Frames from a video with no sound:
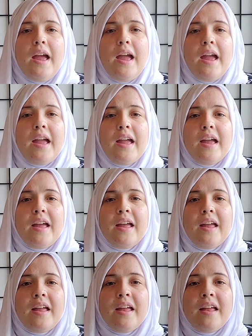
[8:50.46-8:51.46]

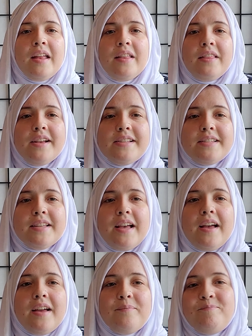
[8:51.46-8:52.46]
And they
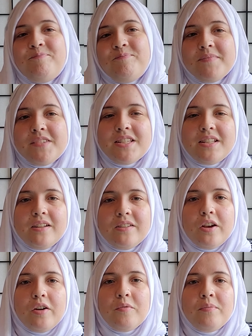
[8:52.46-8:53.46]
said, mm, still
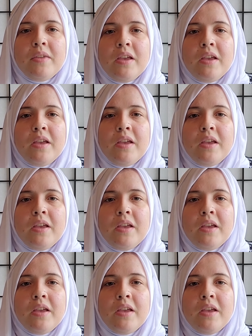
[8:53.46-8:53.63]
no.